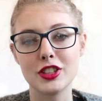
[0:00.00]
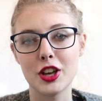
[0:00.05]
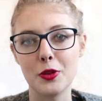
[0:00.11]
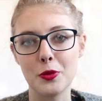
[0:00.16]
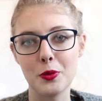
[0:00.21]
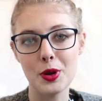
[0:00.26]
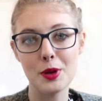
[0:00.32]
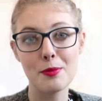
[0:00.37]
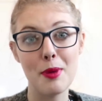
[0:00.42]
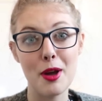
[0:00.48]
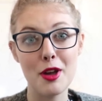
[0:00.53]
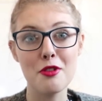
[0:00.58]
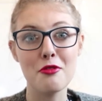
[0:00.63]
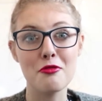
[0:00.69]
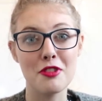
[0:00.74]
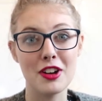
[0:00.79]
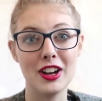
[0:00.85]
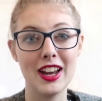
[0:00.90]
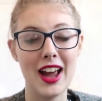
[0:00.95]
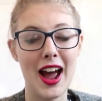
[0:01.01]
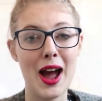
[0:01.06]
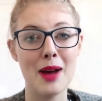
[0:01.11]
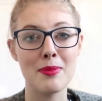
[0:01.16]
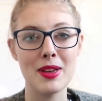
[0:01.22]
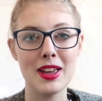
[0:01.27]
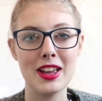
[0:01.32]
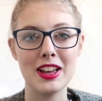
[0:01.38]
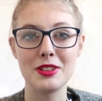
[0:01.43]
so we're both really
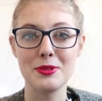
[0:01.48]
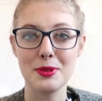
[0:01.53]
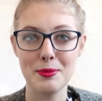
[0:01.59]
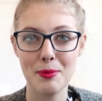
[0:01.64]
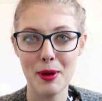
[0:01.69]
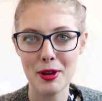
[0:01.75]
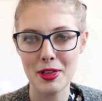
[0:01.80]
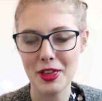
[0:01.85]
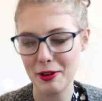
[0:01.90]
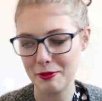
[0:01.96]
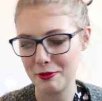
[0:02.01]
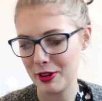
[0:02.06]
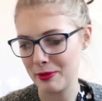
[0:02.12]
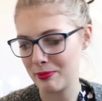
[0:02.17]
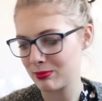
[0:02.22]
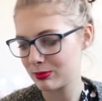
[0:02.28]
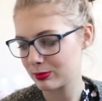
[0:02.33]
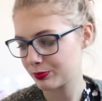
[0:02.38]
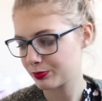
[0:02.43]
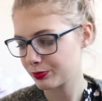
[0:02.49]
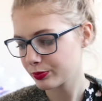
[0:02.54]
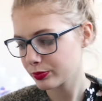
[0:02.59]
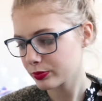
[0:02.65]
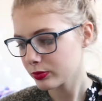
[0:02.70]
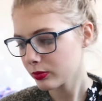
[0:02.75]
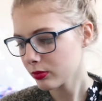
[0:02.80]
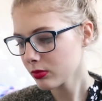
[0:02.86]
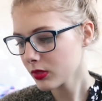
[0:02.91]
happy because we both have one
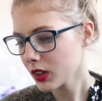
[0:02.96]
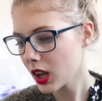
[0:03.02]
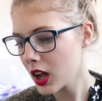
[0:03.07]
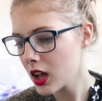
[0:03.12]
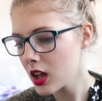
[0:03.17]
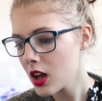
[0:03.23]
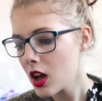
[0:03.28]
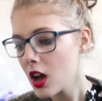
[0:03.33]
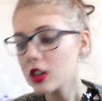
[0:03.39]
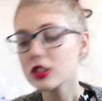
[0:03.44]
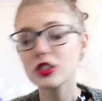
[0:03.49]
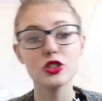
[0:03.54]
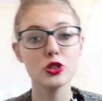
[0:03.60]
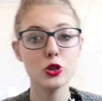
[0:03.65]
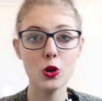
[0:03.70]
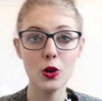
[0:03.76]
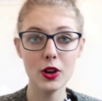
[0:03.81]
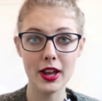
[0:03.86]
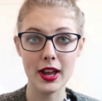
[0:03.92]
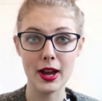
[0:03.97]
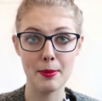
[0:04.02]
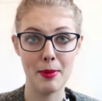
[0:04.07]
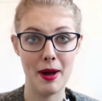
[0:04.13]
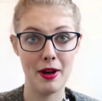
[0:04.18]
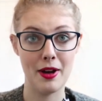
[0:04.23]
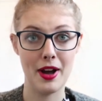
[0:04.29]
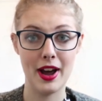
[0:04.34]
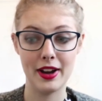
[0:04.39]
so talking
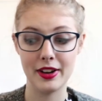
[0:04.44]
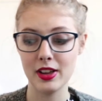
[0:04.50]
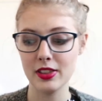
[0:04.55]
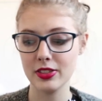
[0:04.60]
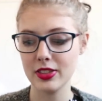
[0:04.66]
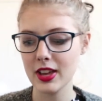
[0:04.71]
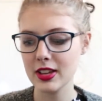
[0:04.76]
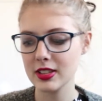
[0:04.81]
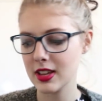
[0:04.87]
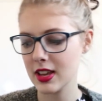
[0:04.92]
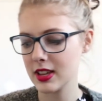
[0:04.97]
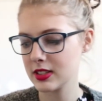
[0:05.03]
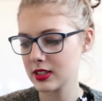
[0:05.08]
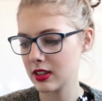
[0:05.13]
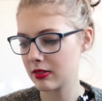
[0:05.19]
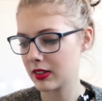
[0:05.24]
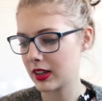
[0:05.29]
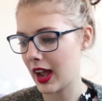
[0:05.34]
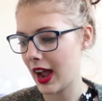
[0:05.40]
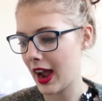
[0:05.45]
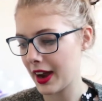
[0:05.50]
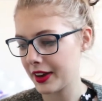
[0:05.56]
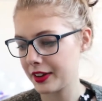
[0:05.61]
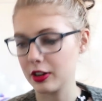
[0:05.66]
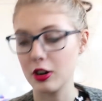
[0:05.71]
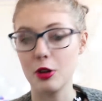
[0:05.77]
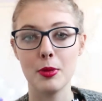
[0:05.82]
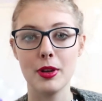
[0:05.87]
about Hannah, this is something
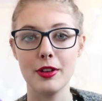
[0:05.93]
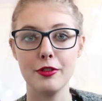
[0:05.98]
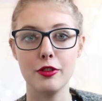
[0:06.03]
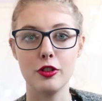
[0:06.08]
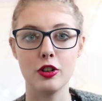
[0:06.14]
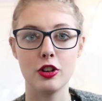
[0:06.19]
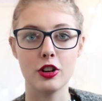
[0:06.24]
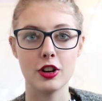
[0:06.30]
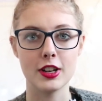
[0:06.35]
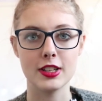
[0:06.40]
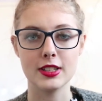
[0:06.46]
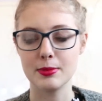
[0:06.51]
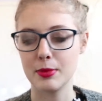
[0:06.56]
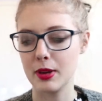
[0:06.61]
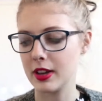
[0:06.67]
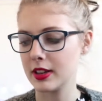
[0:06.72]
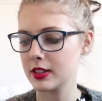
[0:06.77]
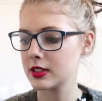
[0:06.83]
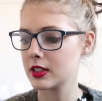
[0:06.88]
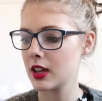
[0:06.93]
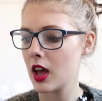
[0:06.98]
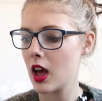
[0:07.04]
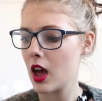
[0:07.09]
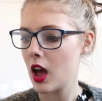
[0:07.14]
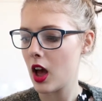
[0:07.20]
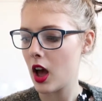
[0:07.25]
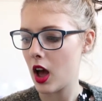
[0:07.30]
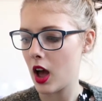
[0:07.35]
Hannah got me for Christmas.
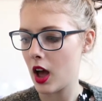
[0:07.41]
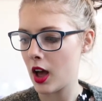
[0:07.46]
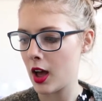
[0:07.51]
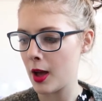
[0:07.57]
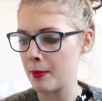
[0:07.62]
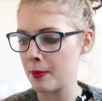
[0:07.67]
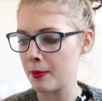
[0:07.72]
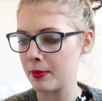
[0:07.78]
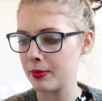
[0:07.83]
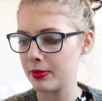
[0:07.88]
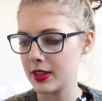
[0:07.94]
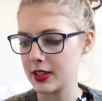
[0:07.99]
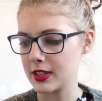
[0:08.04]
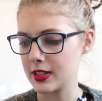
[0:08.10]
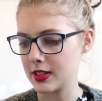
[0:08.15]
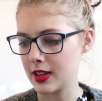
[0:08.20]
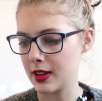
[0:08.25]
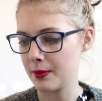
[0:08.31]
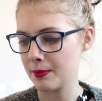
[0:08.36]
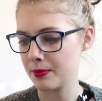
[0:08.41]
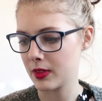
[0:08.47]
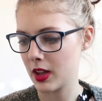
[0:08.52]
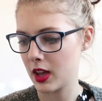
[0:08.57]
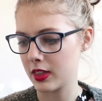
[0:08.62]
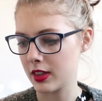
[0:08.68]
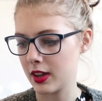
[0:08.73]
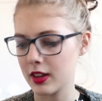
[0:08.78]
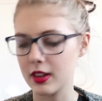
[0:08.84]
Um, this is it,
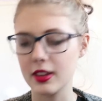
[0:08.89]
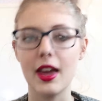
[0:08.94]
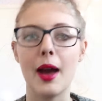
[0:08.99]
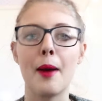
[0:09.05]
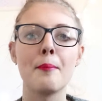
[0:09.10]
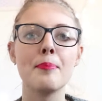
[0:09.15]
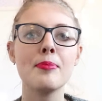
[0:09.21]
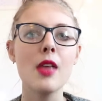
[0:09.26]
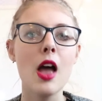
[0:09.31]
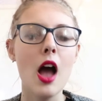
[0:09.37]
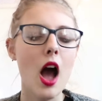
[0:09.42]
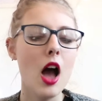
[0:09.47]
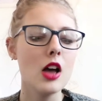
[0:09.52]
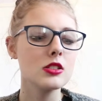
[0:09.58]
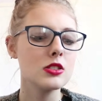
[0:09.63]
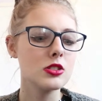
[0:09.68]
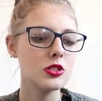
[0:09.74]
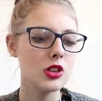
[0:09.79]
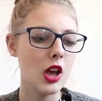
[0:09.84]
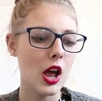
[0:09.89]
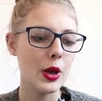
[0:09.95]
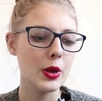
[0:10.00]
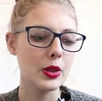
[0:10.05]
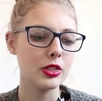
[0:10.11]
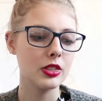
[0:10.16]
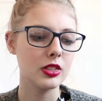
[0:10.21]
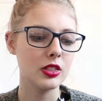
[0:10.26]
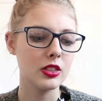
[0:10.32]
I think, yeah.
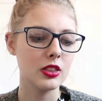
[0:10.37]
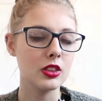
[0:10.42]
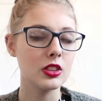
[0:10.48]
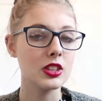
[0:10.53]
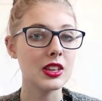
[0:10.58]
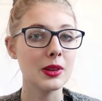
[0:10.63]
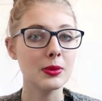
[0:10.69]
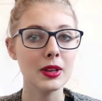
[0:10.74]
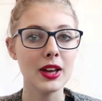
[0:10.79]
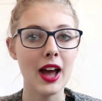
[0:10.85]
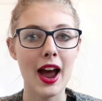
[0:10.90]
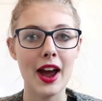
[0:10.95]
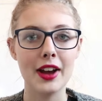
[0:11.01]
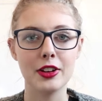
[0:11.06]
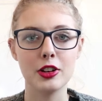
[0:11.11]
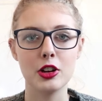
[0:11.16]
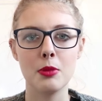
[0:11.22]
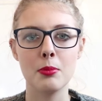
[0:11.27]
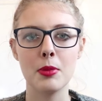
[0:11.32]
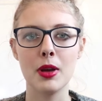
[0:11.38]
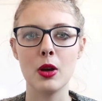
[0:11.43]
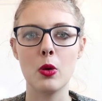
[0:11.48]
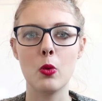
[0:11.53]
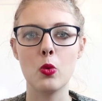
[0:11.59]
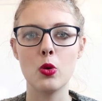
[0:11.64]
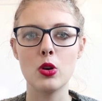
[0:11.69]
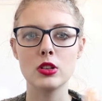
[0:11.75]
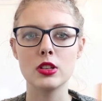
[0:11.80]
So something Hannah got me
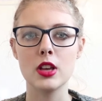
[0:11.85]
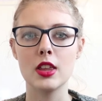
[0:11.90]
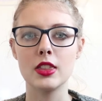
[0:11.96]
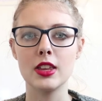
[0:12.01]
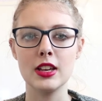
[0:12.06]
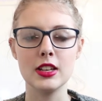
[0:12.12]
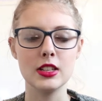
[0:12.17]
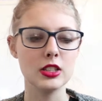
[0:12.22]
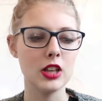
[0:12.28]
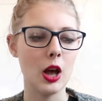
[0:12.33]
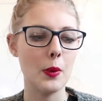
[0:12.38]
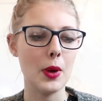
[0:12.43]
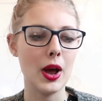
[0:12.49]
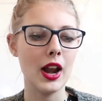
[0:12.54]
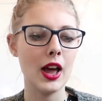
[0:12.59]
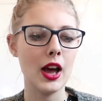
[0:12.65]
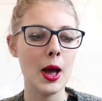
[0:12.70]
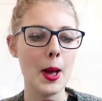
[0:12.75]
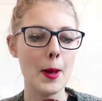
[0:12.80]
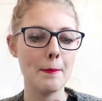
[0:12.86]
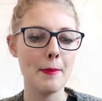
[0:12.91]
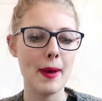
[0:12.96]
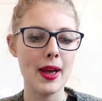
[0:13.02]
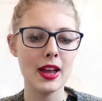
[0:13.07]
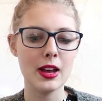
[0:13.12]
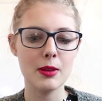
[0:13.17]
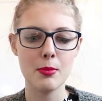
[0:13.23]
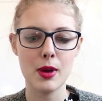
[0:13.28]
was the Zoella
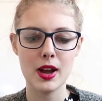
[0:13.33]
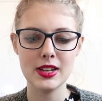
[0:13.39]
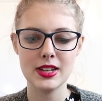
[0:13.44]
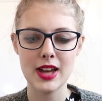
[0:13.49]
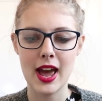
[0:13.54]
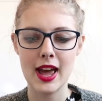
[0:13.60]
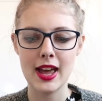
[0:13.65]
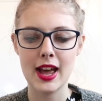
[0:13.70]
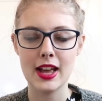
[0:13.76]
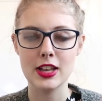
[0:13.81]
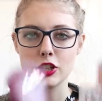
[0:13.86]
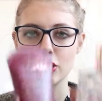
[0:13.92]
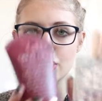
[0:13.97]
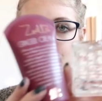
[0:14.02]
Bake My Day and